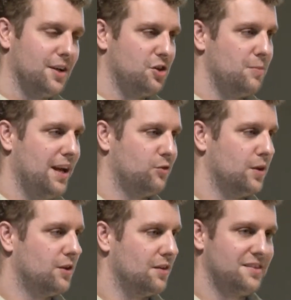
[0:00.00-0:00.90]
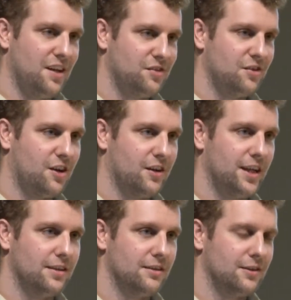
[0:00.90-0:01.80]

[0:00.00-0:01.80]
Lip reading: Adobe has one called Test and Target.